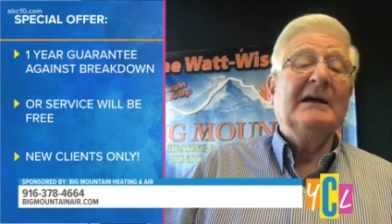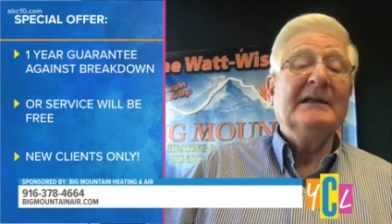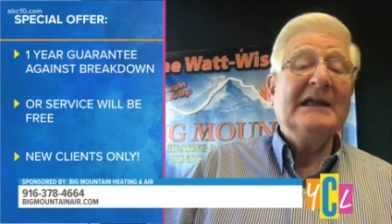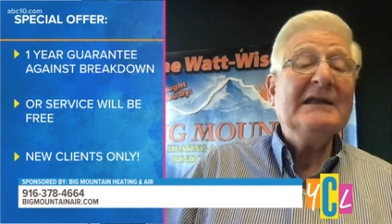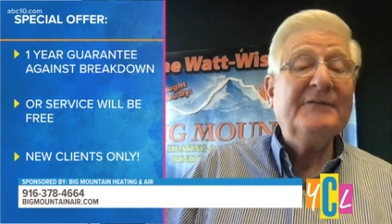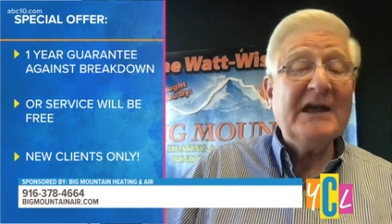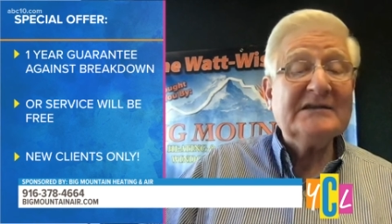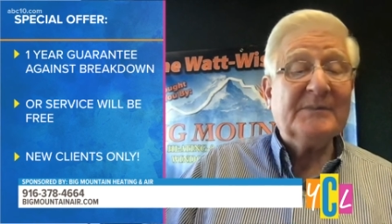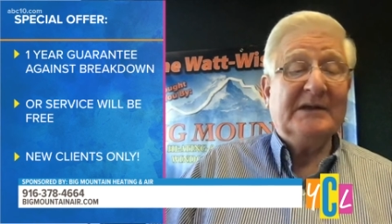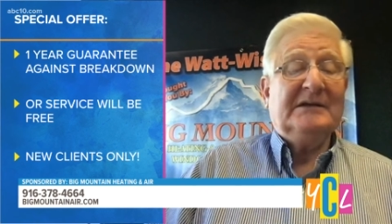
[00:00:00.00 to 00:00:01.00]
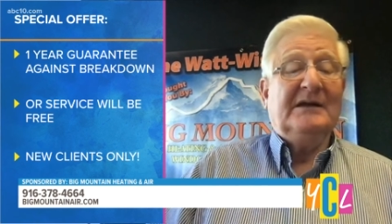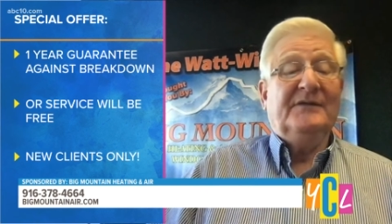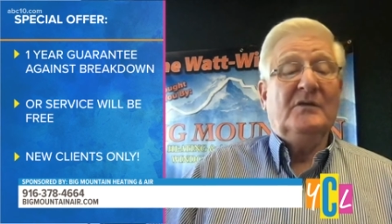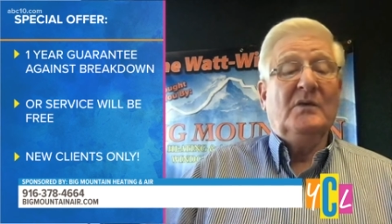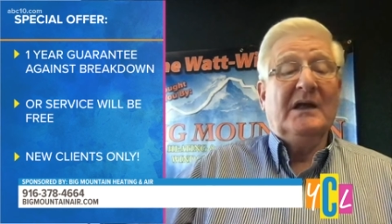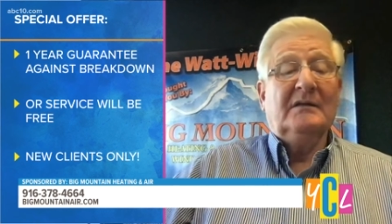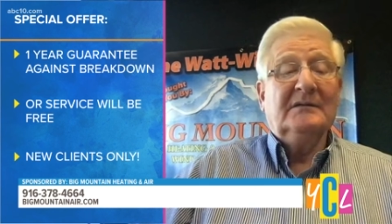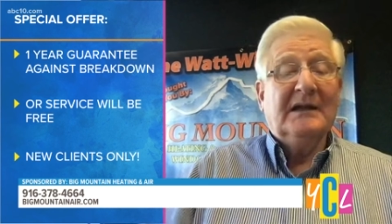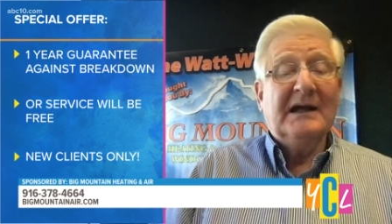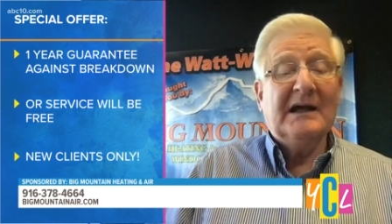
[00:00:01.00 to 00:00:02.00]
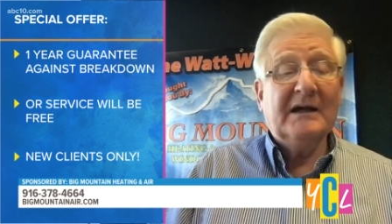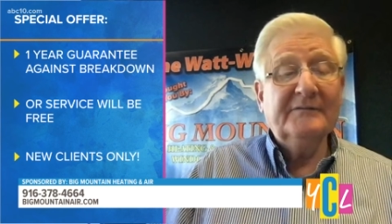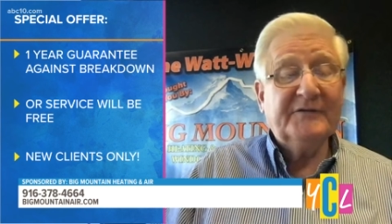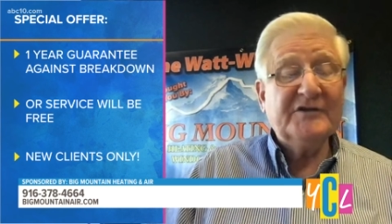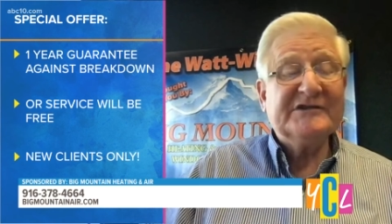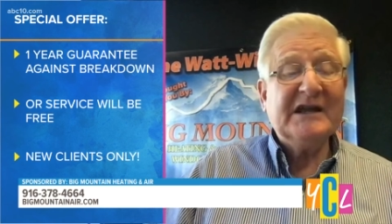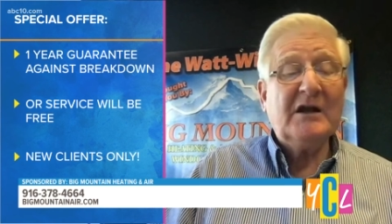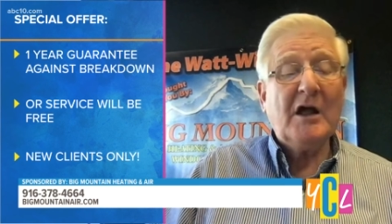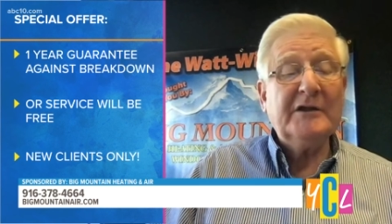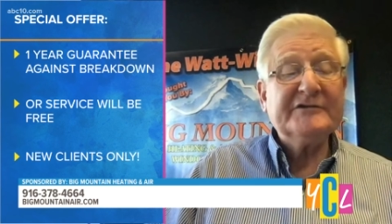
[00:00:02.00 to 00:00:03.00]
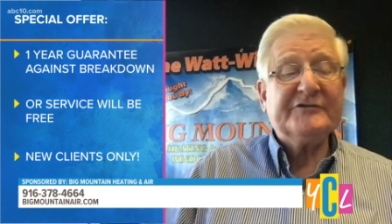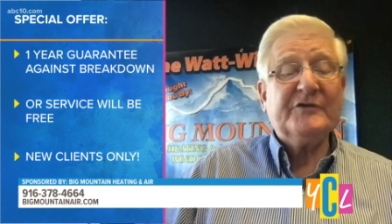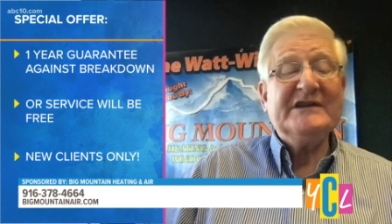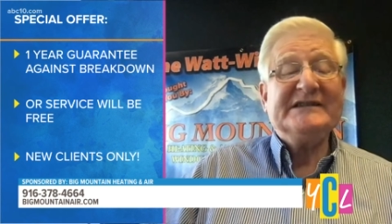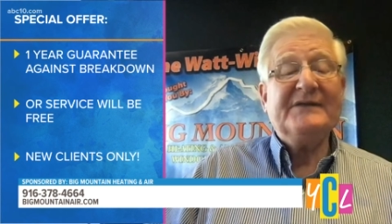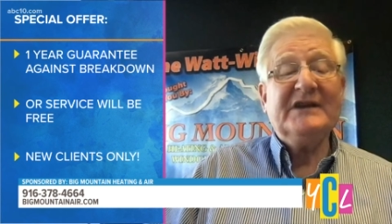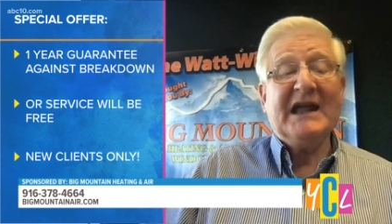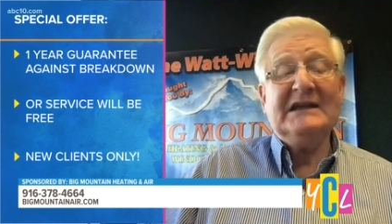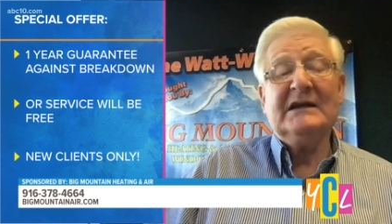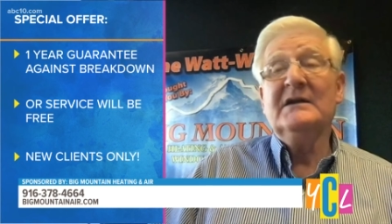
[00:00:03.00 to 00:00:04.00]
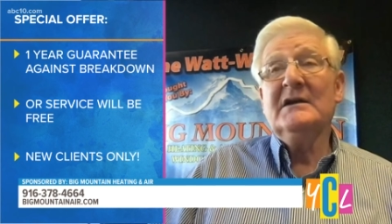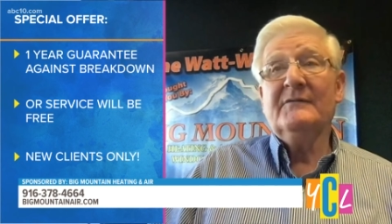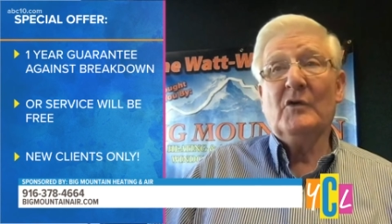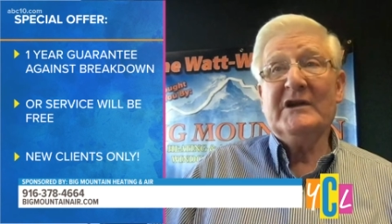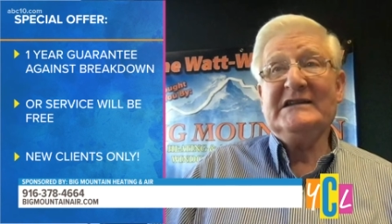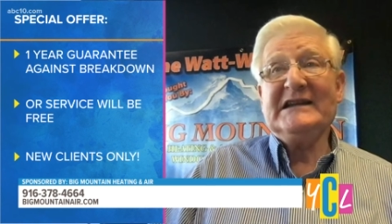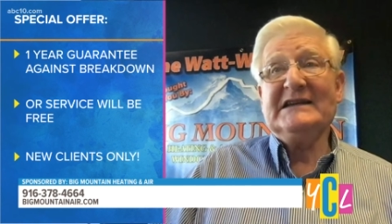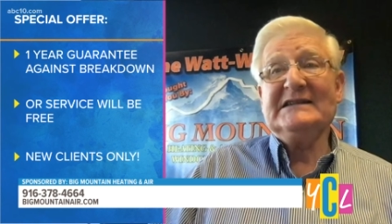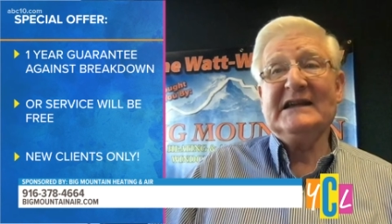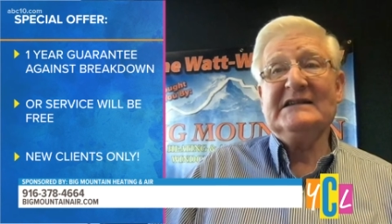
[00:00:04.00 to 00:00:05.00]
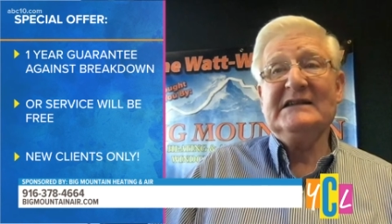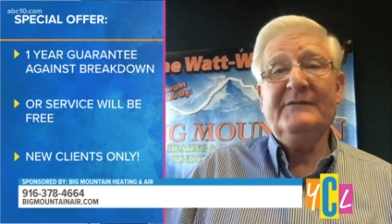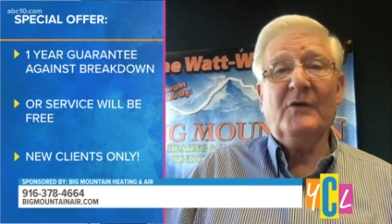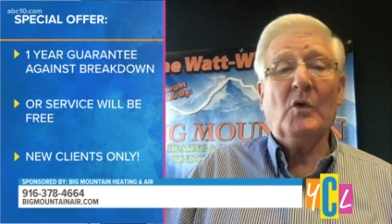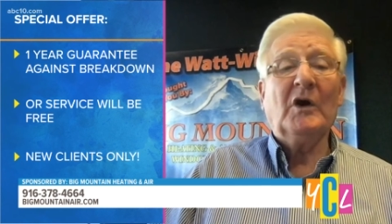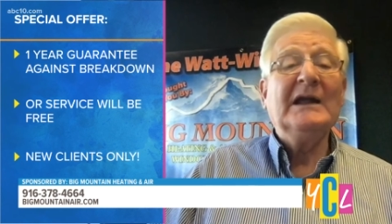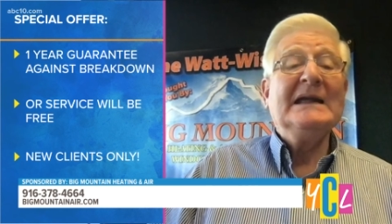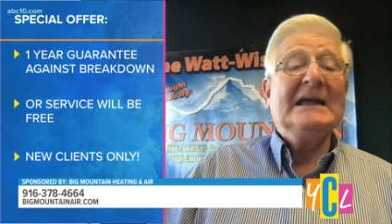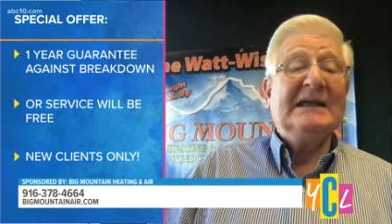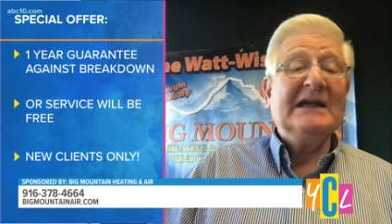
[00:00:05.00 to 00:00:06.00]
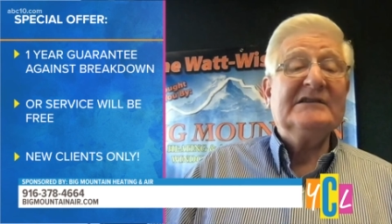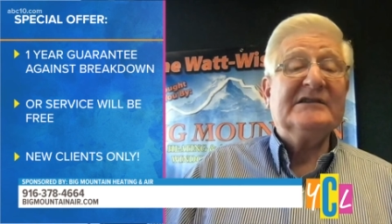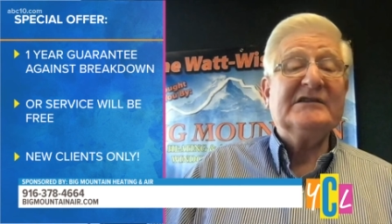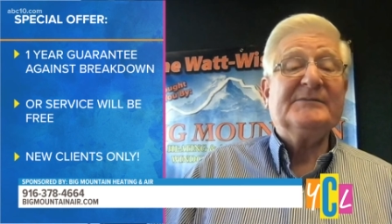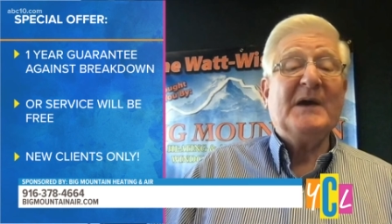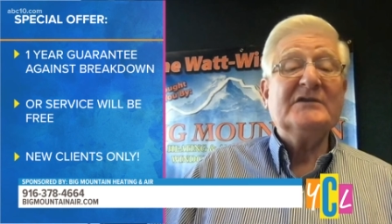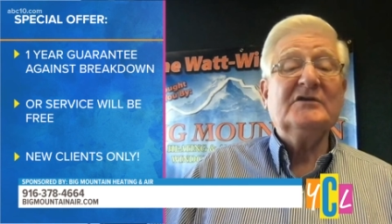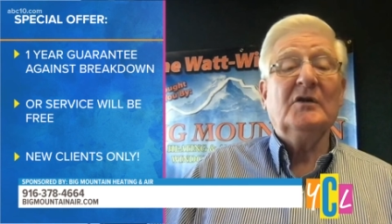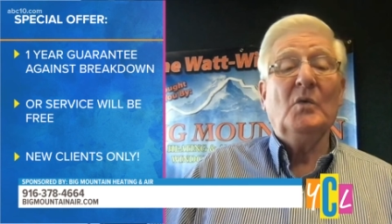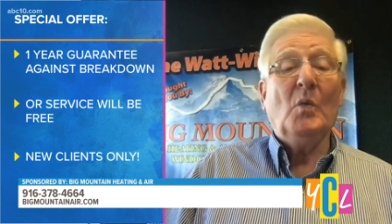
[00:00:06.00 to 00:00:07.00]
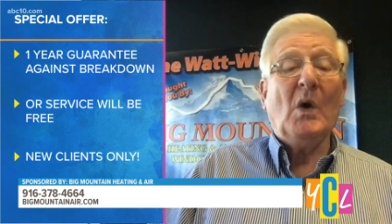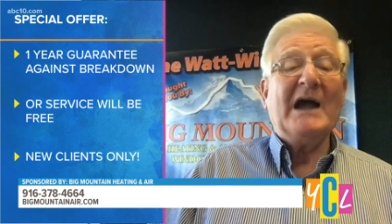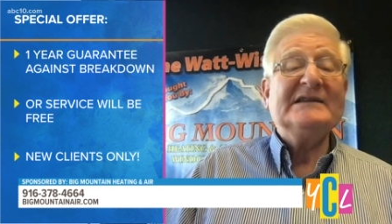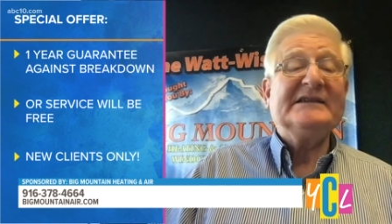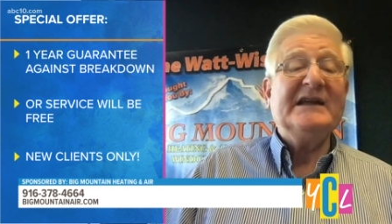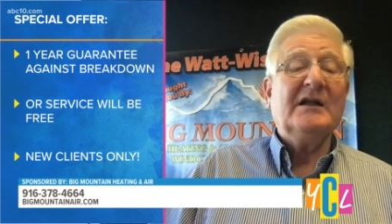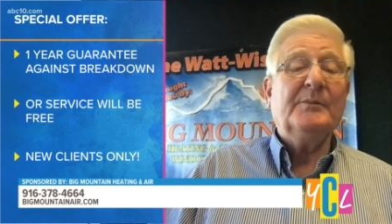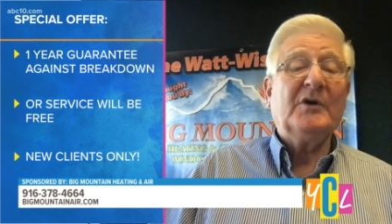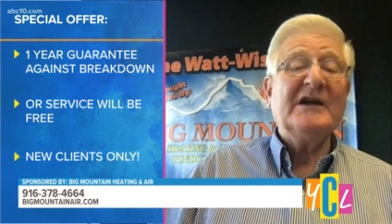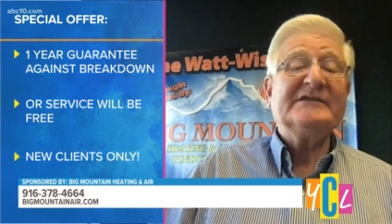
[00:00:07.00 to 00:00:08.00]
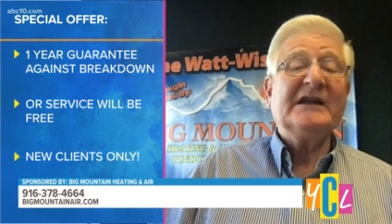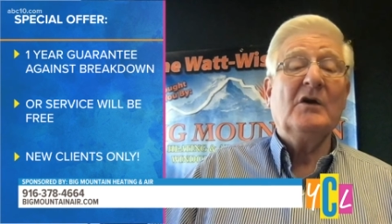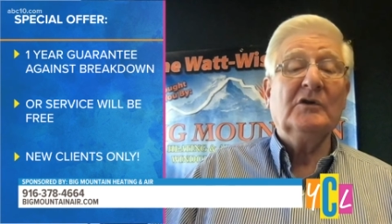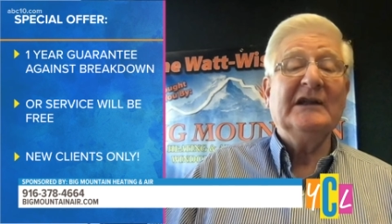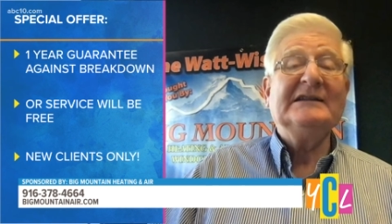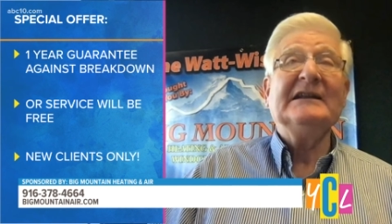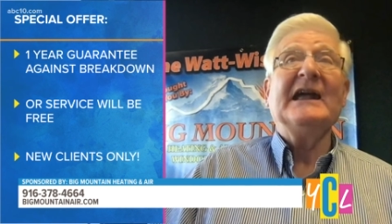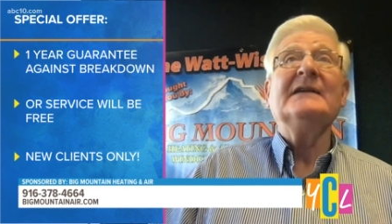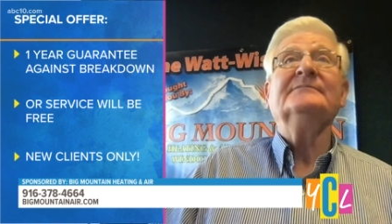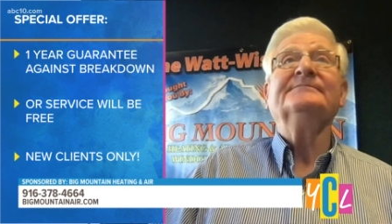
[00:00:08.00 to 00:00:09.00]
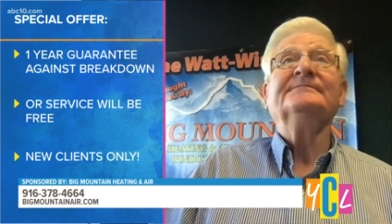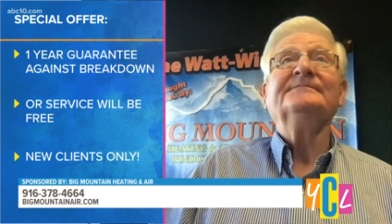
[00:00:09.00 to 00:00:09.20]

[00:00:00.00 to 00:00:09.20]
uh, investment, if you will. Uh, first 10 callers, 378 4664, gets the special YCL pricing only today.